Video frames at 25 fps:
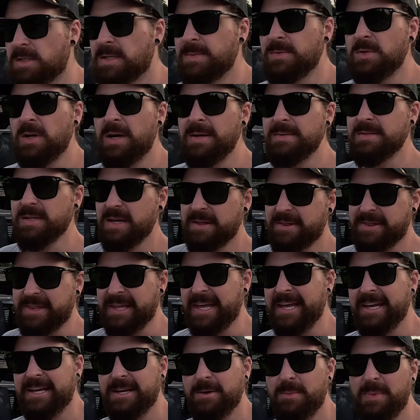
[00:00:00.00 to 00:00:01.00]
Sometimes I
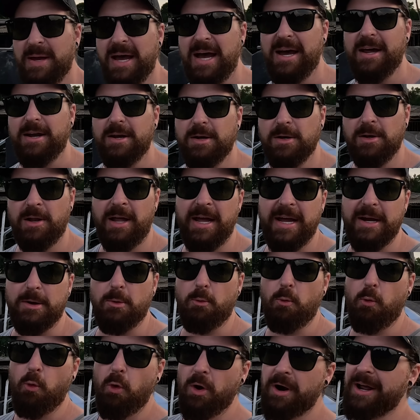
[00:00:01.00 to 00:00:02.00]
think about like
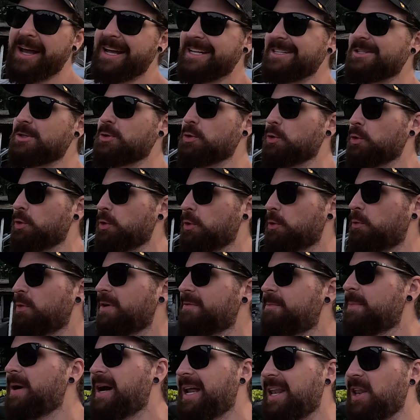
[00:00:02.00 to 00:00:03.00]
what I do
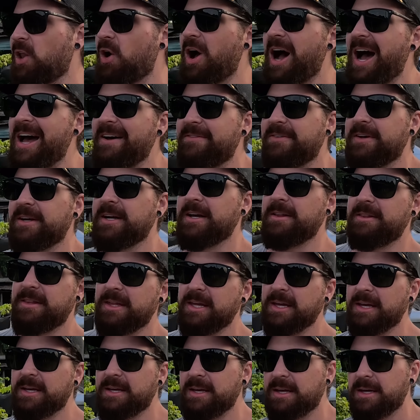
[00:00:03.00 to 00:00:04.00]
with my life and I
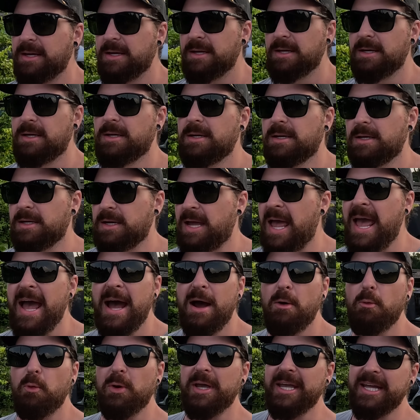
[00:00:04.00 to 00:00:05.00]
think
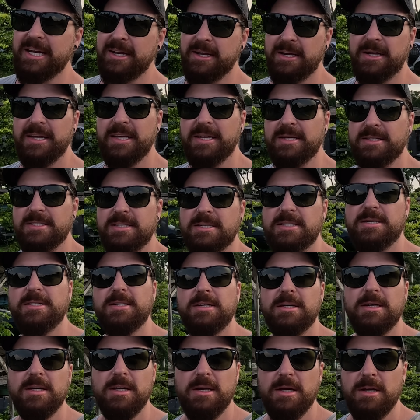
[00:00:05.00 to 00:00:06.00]
how weird it is.
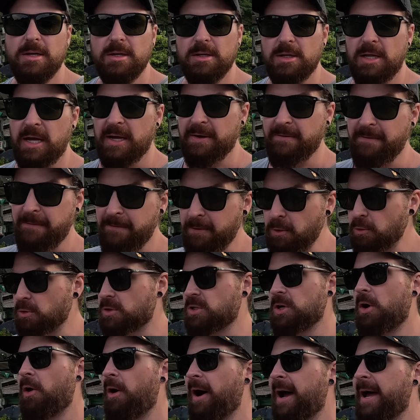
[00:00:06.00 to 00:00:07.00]
Like full
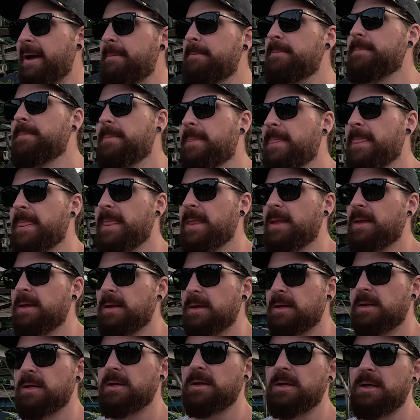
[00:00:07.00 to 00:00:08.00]
time,
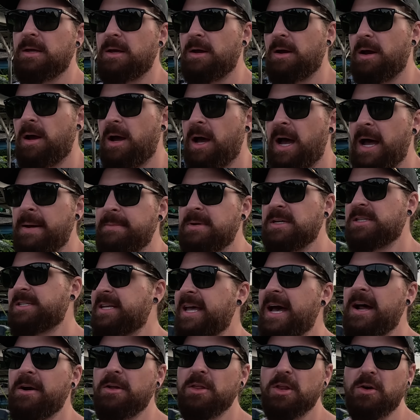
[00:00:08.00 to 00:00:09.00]
I'm just
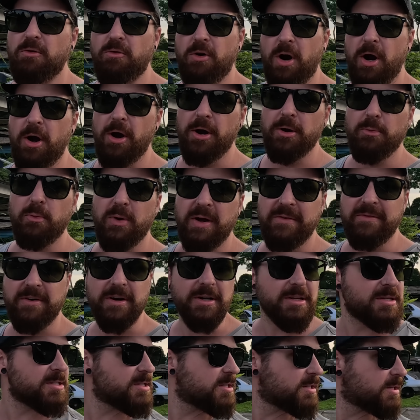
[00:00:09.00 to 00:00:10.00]
out on the road, whether
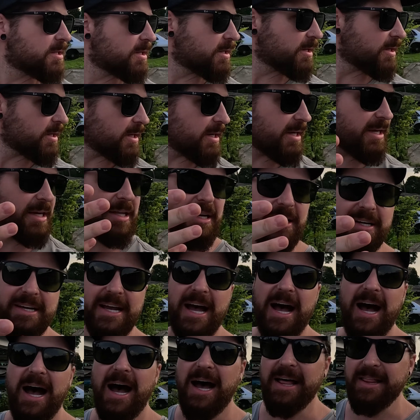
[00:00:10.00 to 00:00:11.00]
it's in a
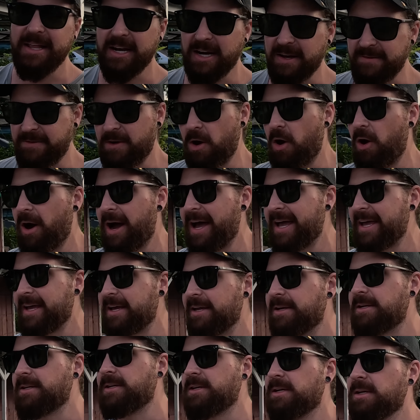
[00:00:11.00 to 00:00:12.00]
car that I've
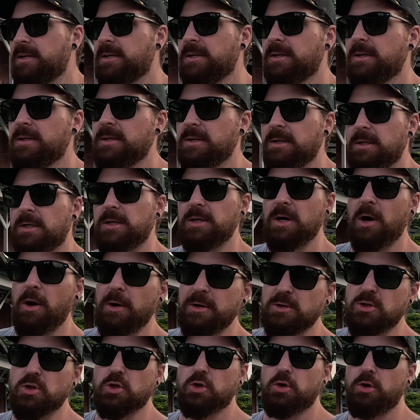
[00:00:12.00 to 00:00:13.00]
hired, on
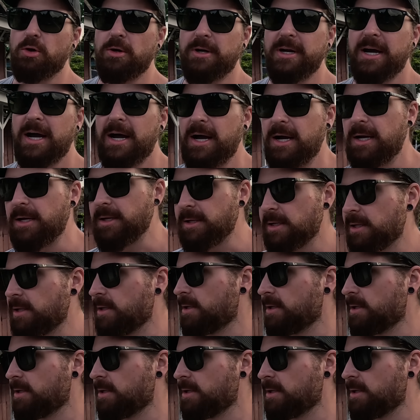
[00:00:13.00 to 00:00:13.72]
a scooter,